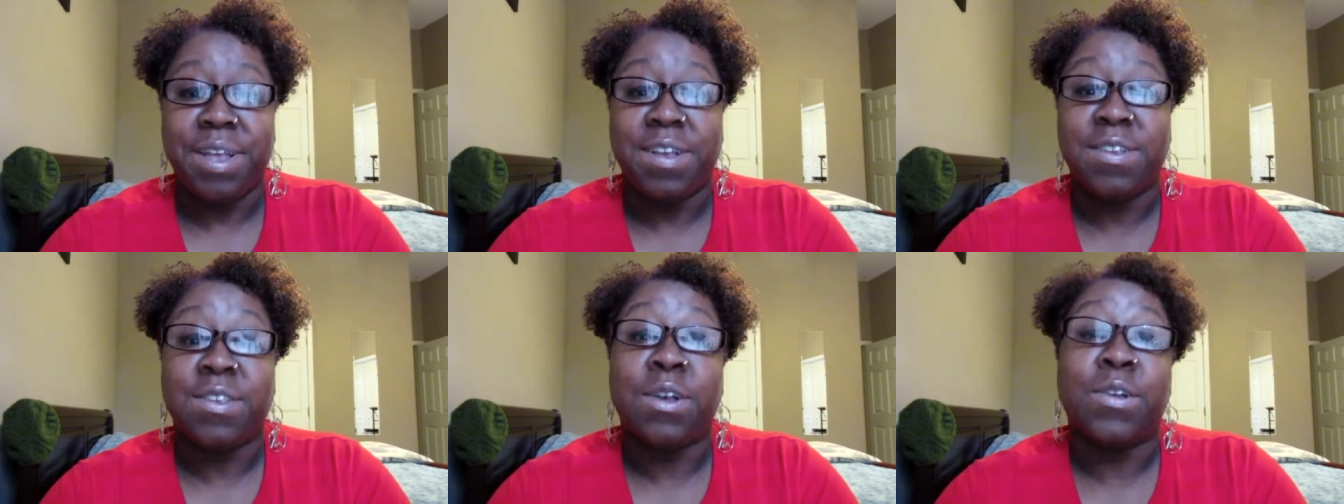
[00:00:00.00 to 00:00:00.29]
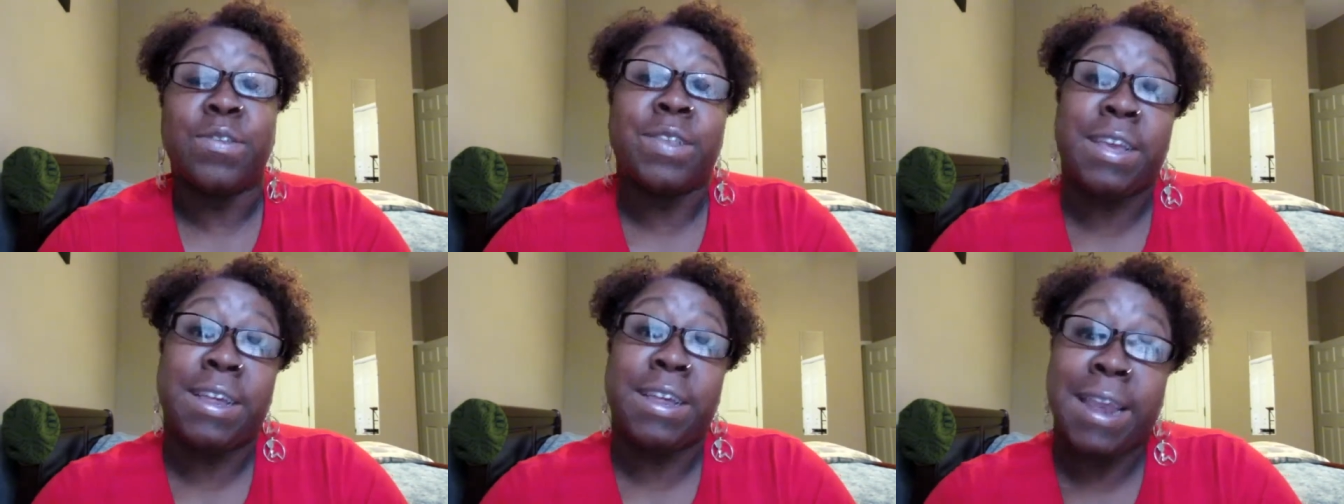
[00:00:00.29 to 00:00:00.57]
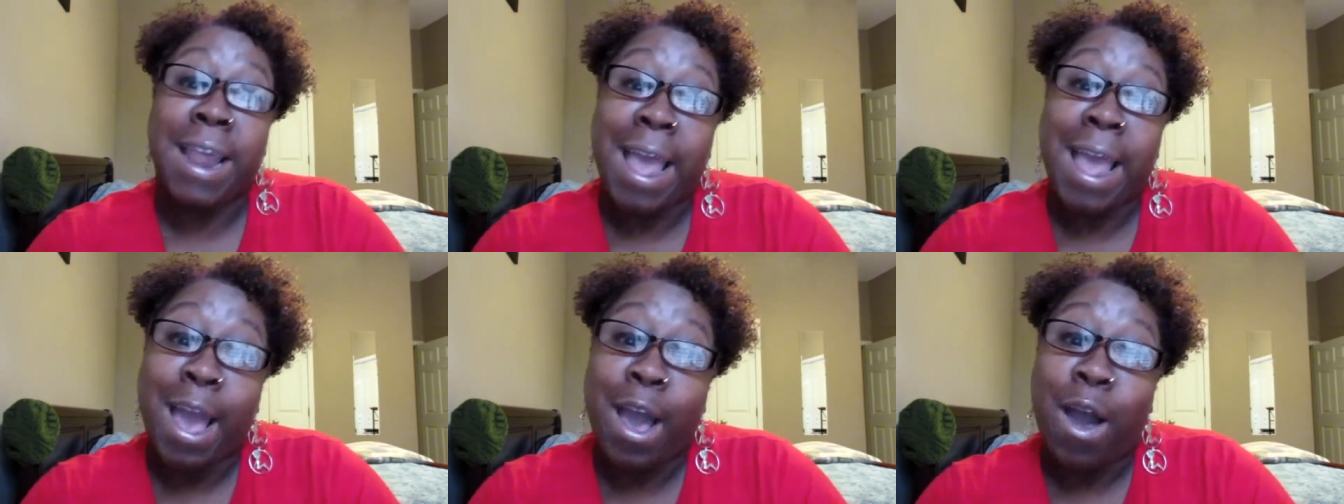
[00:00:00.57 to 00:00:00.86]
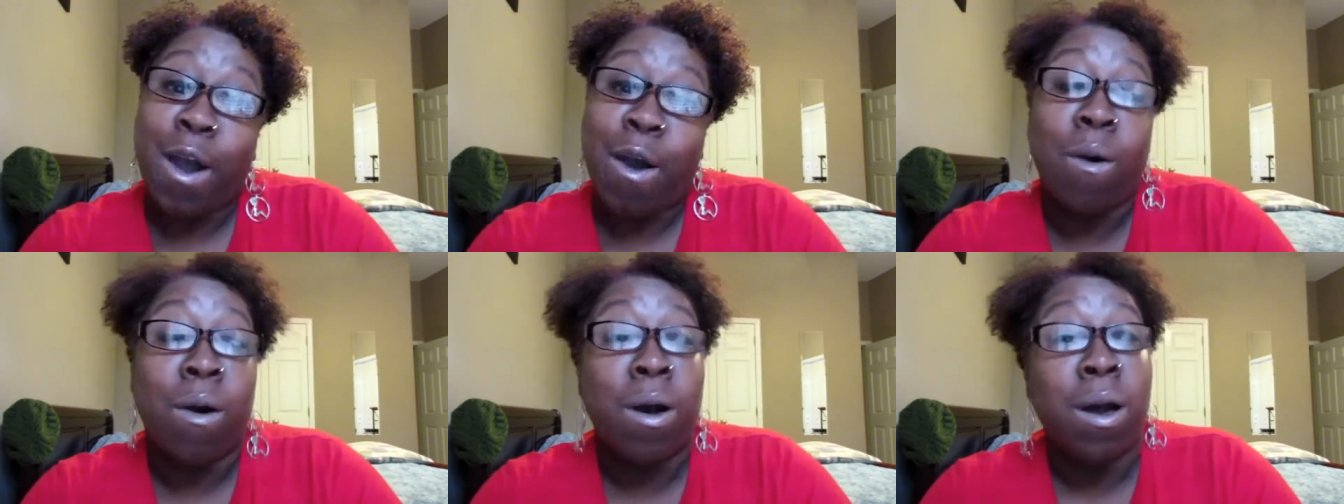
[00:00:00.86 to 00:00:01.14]
So see
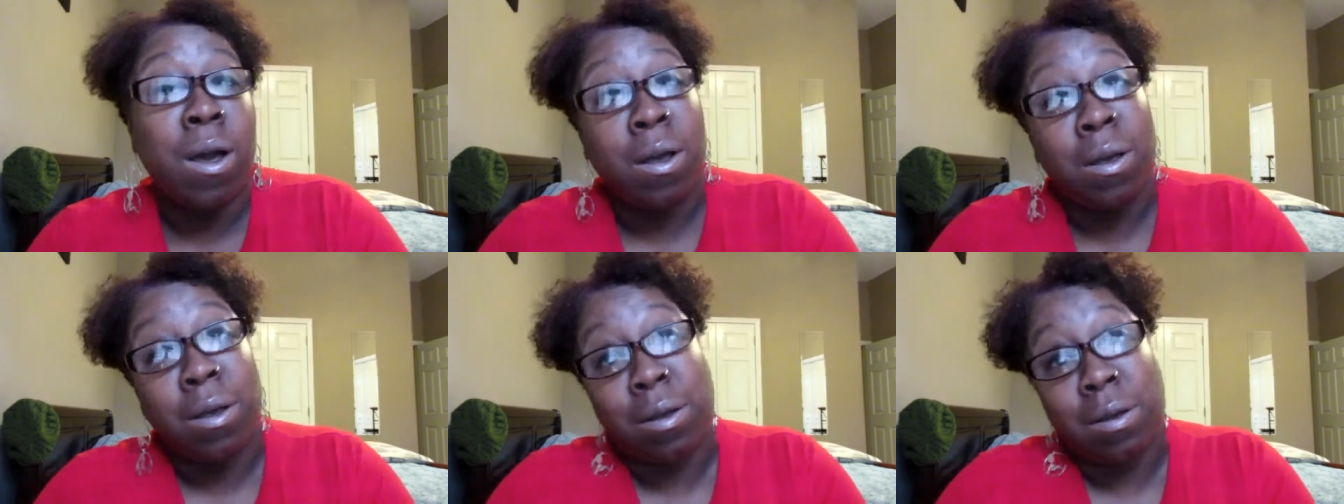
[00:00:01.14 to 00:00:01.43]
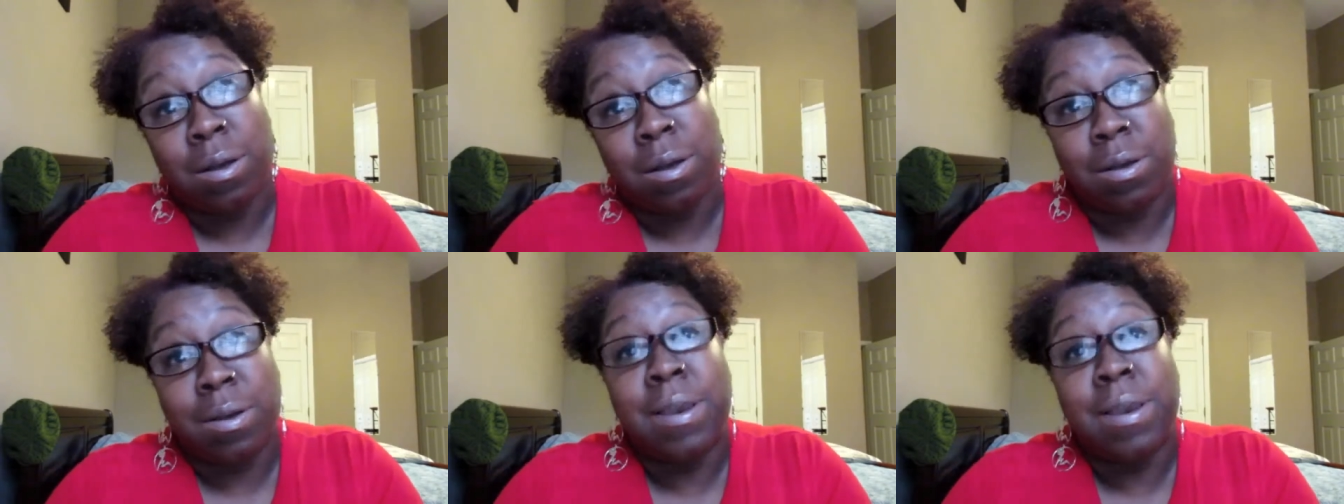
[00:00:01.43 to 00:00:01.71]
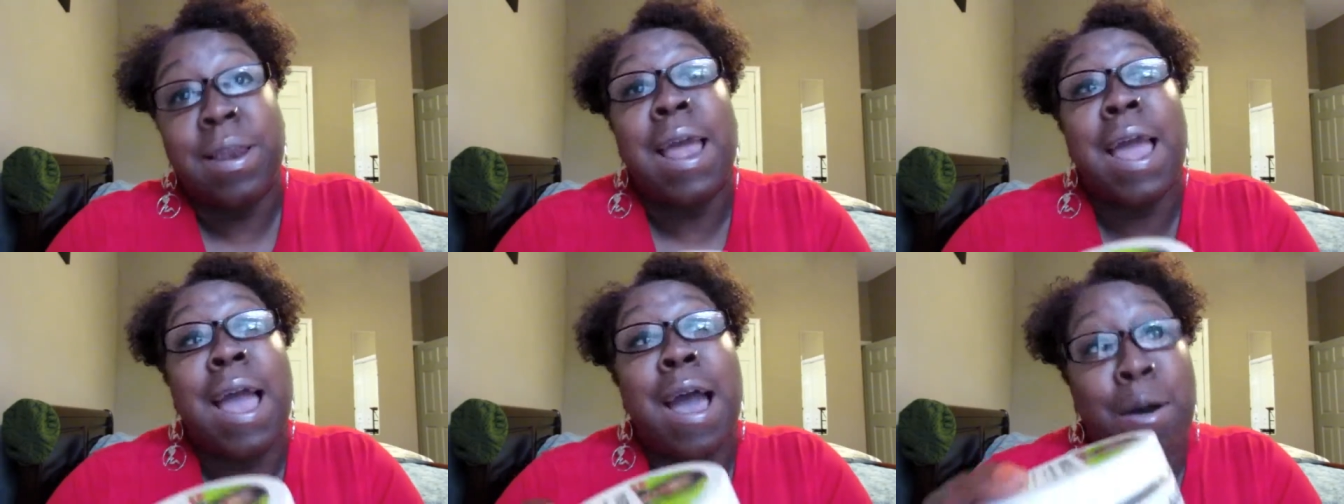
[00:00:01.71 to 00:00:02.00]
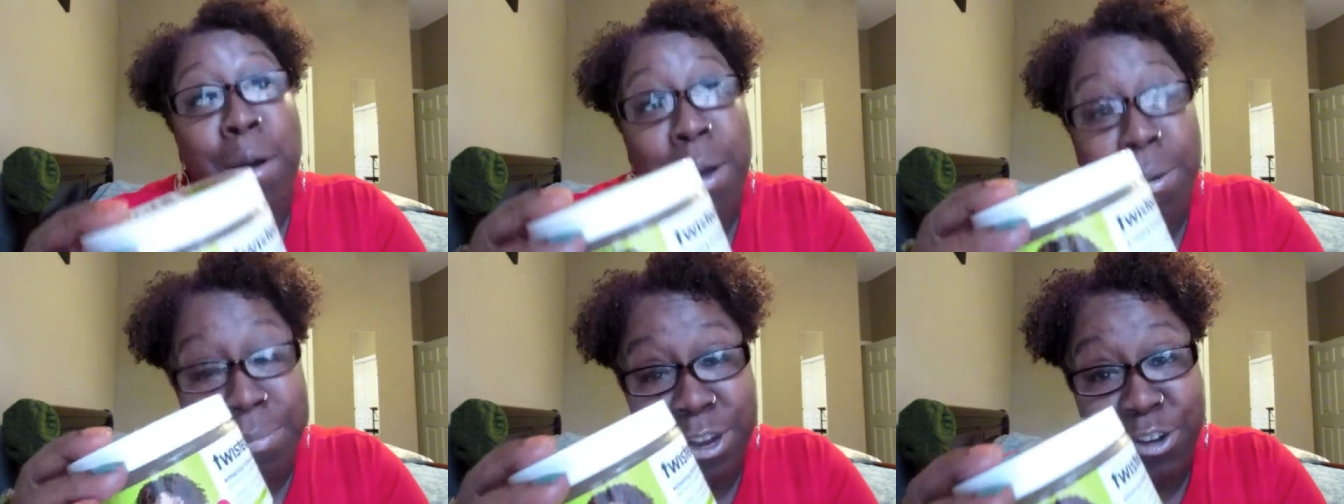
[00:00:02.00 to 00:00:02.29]
now,
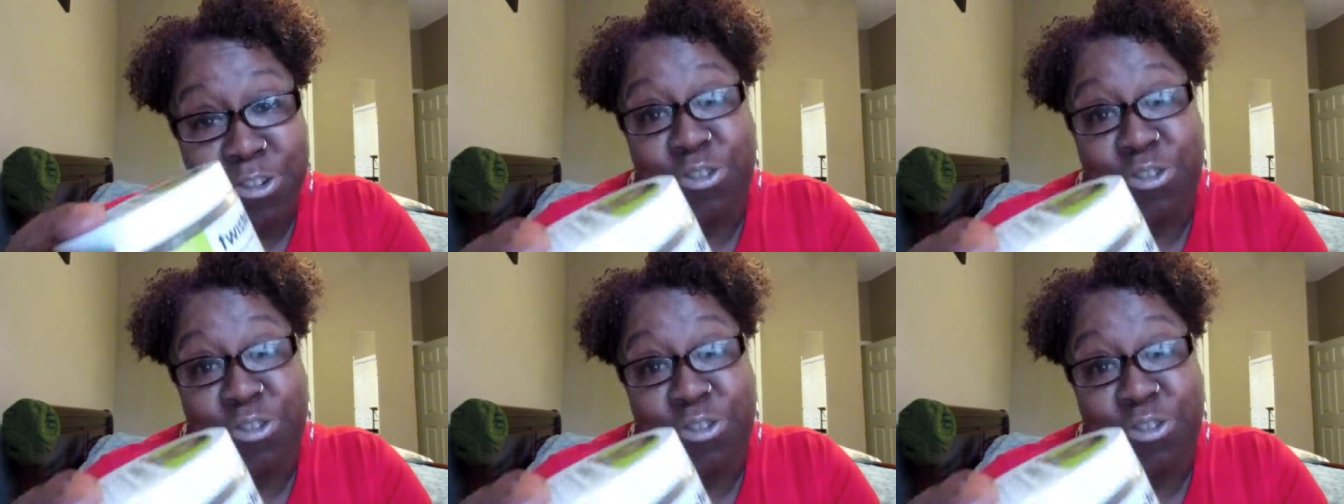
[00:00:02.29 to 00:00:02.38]
now I'm